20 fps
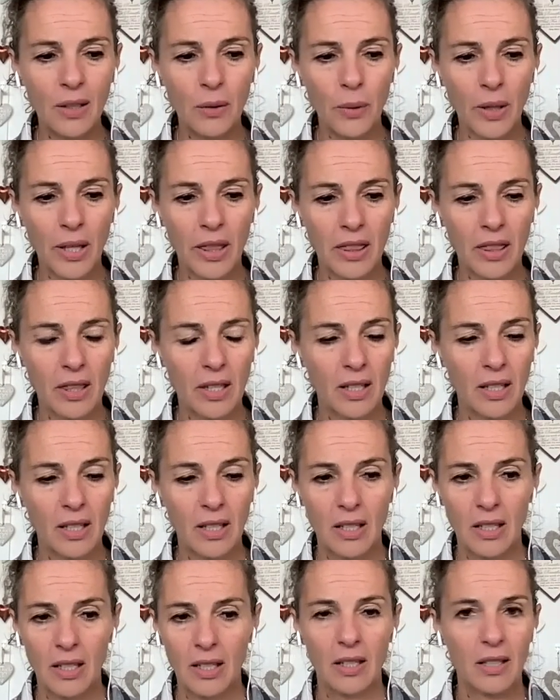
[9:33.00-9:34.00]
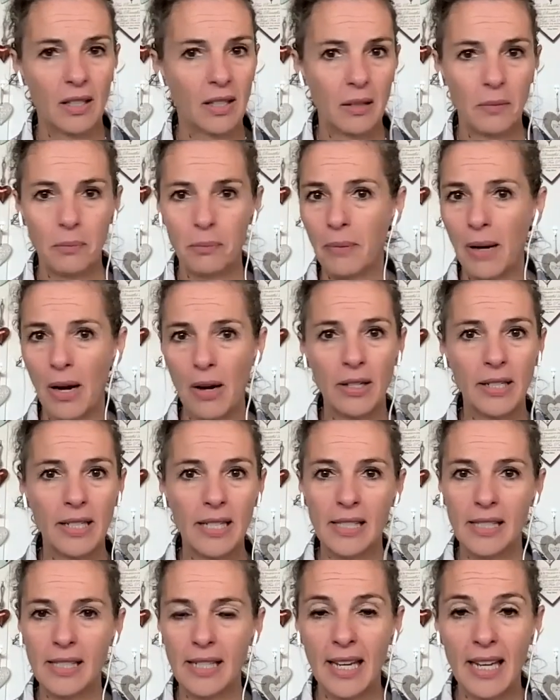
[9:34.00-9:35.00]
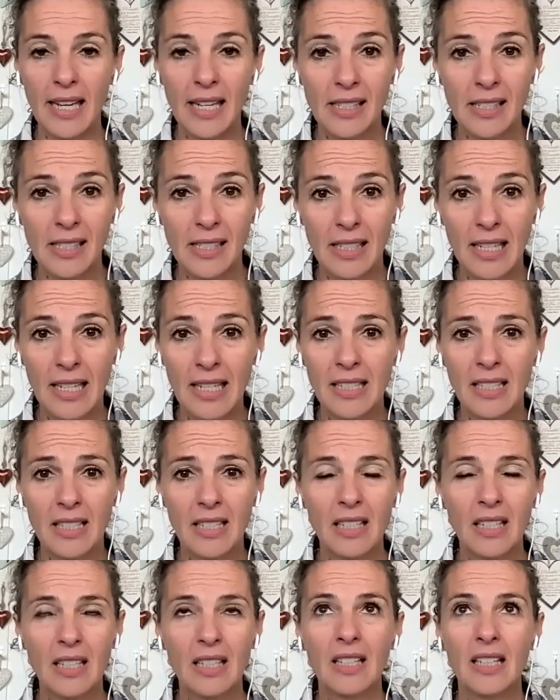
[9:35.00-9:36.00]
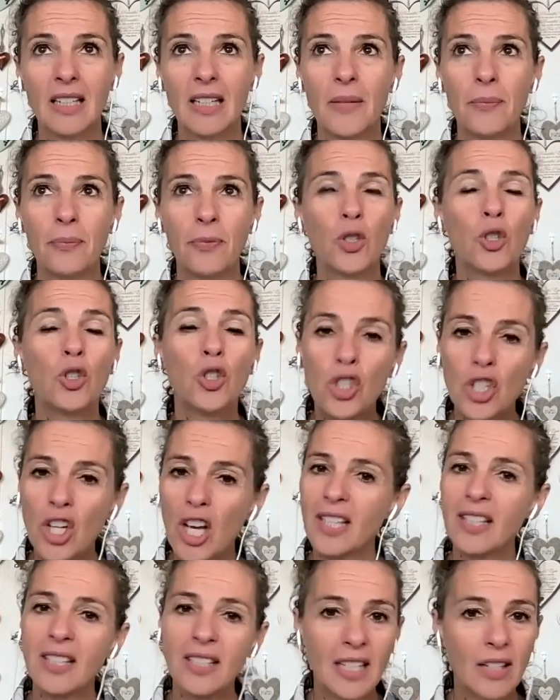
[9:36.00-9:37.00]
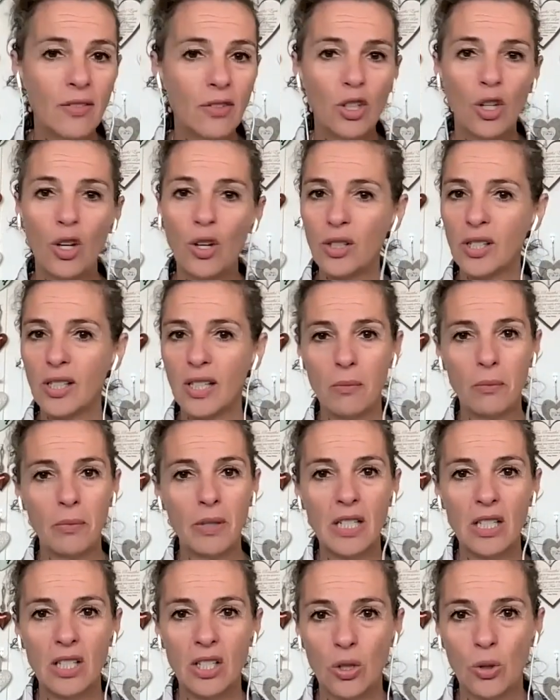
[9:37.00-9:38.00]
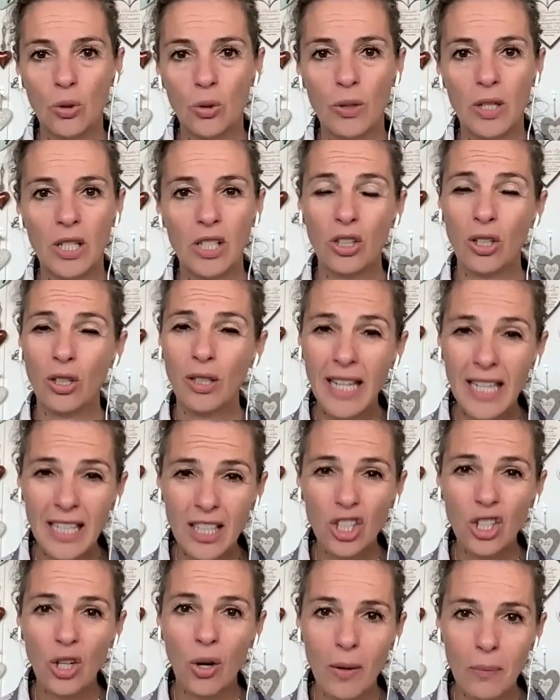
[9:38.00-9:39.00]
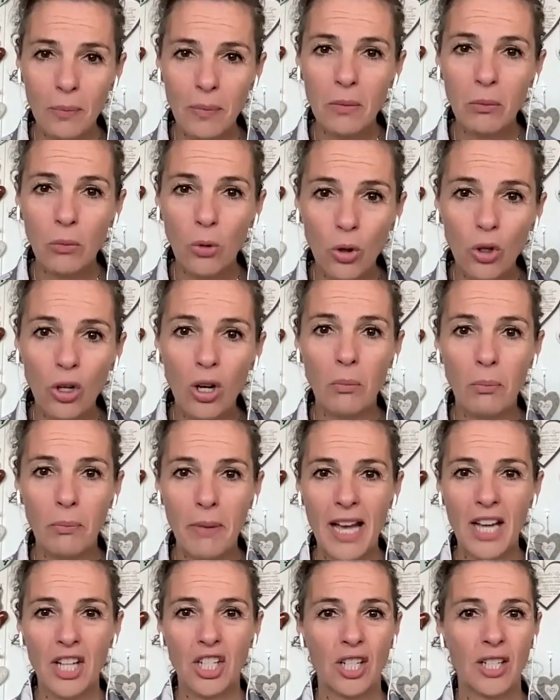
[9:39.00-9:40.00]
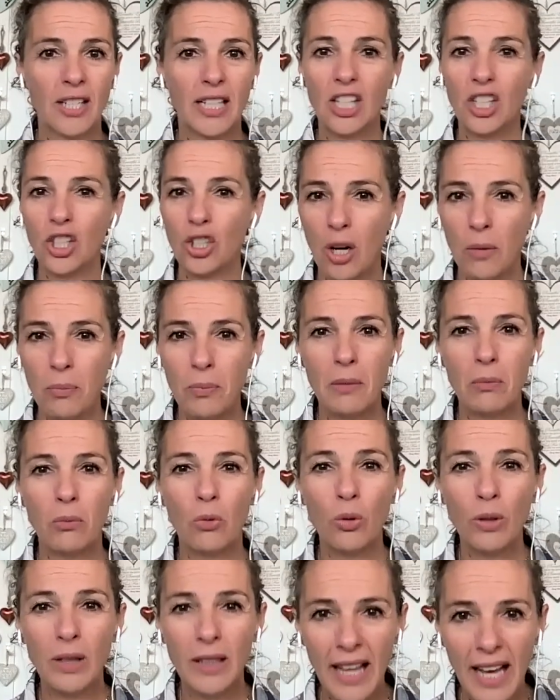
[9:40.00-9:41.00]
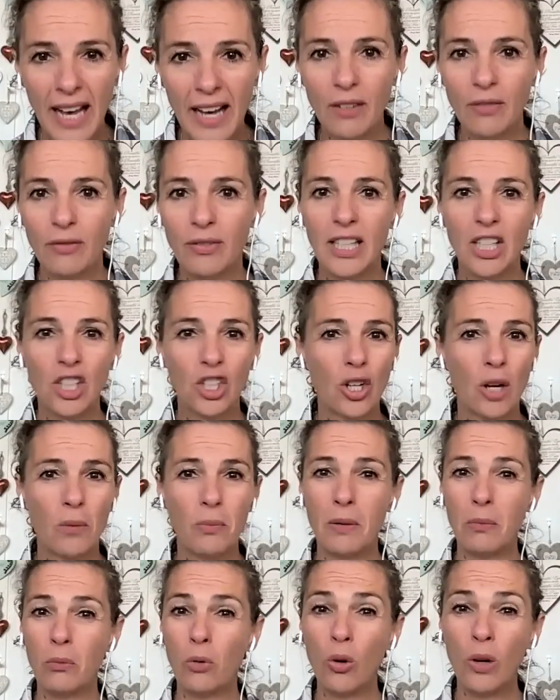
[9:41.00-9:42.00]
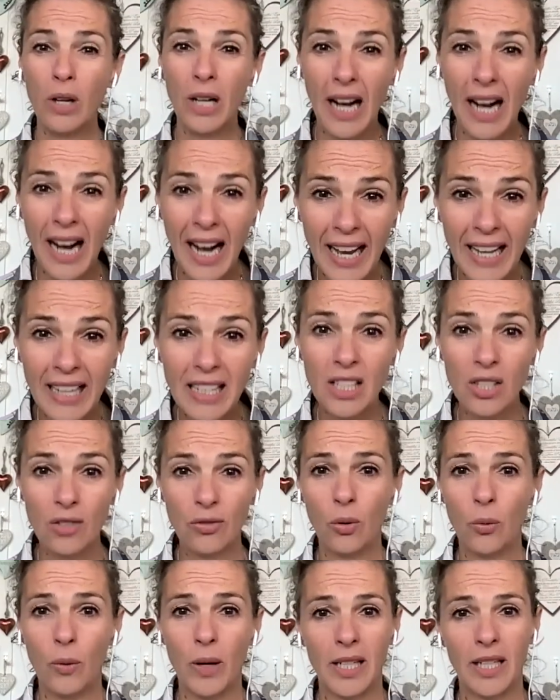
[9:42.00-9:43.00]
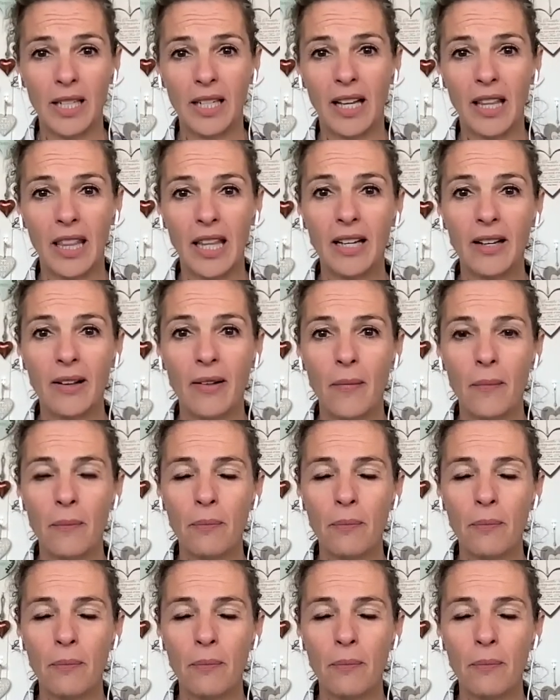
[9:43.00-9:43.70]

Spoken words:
with apparently his ex, and you just never know somebody's story. So let's show up in more compassion. Let's show up in more love. Let's show up in more kindness for one another.